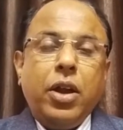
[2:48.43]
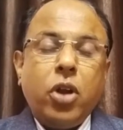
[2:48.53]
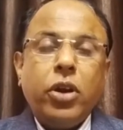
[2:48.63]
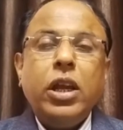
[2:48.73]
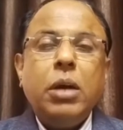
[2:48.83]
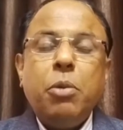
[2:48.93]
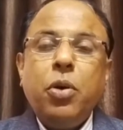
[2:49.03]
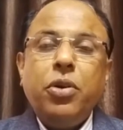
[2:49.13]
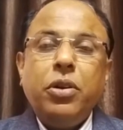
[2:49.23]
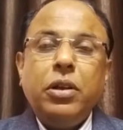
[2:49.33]
Talking
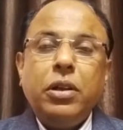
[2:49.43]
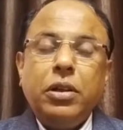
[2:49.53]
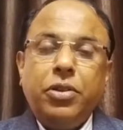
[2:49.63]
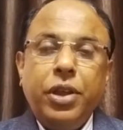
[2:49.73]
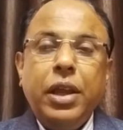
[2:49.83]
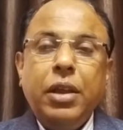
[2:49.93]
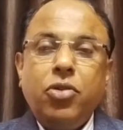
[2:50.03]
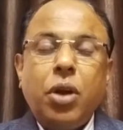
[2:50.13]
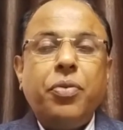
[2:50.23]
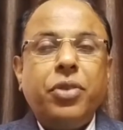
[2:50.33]
about the
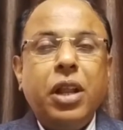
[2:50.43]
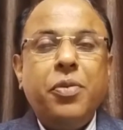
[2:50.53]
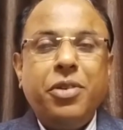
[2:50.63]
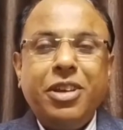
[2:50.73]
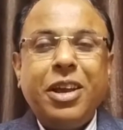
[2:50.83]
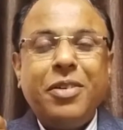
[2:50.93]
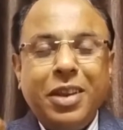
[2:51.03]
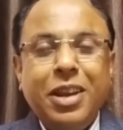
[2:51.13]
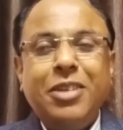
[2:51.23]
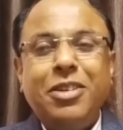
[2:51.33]
soft skills which are
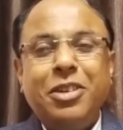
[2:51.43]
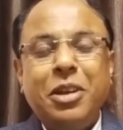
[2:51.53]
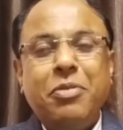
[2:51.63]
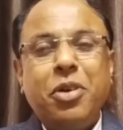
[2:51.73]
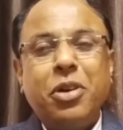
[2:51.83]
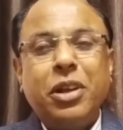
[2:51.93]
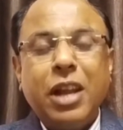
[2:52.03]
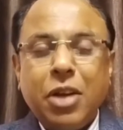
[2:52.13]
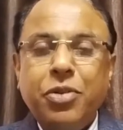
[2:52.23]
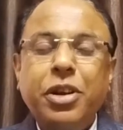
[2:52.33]
very necessary for the
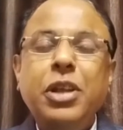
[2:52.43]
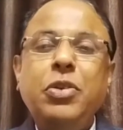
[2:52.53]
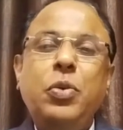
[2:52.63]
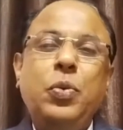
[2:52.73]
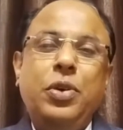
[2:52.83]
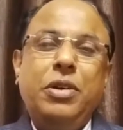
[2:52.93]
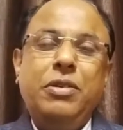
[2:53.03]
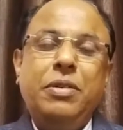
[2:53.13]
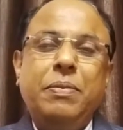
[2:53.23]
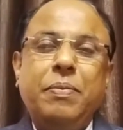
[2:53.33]
graduating
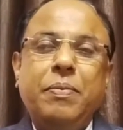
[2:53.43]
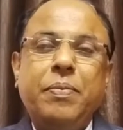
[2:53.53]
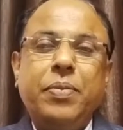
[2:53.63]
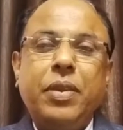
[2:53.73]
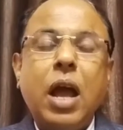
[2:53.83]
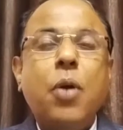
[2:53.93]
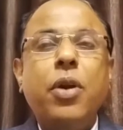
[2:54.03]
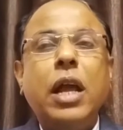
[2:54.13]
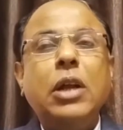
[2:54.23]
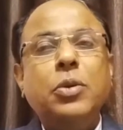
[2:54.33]
students, I
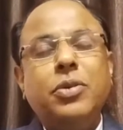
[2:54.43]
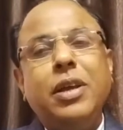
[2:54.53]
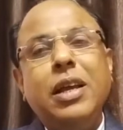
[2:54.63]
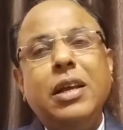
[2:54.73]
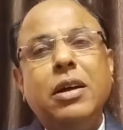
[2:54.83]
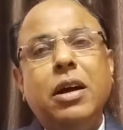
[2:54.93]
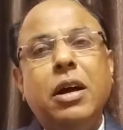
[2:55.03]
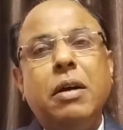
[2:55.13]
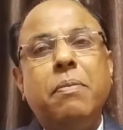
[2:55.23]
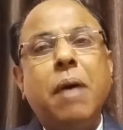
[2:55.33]
would like to say
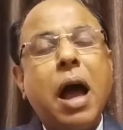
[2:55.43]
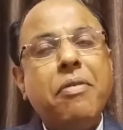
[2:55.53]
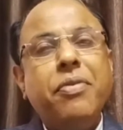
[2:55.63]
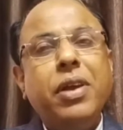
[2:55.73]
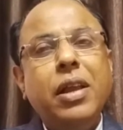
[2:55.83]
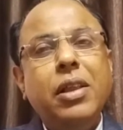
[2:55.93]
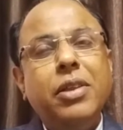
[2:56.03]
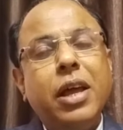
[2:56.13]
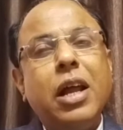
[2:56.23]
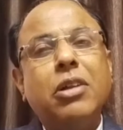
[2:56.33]
I feel
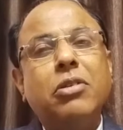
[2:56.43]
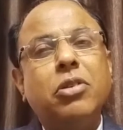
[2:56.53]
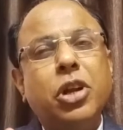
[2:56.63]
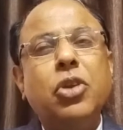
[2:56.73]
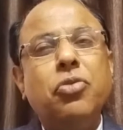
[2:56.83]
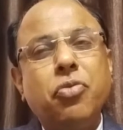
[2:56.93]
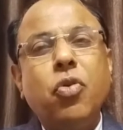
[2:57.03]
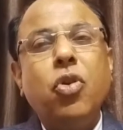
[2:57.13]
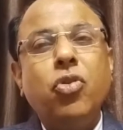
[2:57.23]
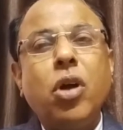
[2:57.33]
there are 3 to
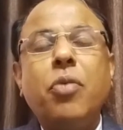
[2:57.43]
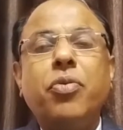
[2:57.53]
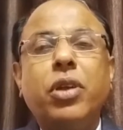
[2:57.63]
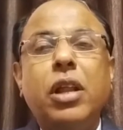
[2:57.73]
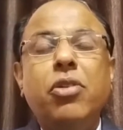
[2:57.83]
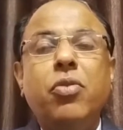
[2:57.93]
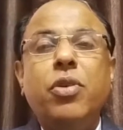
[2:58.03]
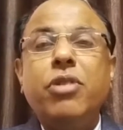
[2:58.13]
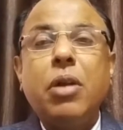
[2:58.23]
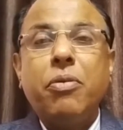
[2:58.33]
4 soft skills
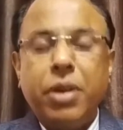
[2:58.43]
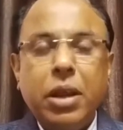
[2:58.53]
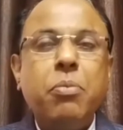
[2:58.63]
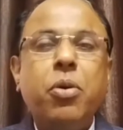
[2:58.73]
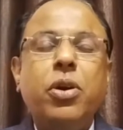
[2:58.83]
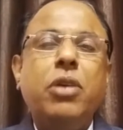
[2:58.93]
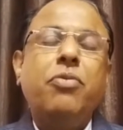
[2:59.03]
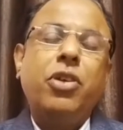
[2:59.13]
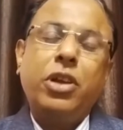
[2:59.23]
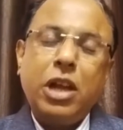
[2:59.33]
which are very important
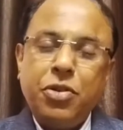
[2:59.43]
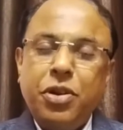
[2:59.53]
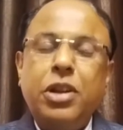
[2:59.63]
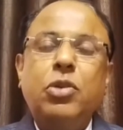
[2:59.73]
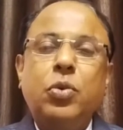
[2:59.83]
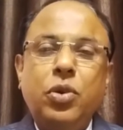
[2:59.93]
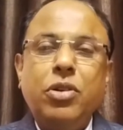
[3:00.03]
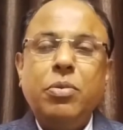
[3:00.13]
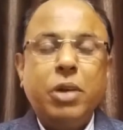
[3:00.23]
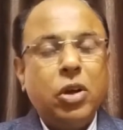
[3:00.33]
for the graduating
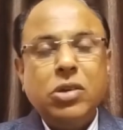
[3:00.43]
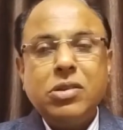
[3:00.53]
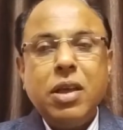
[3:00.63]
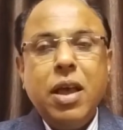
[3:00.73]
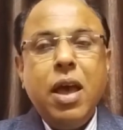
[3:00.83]
students, because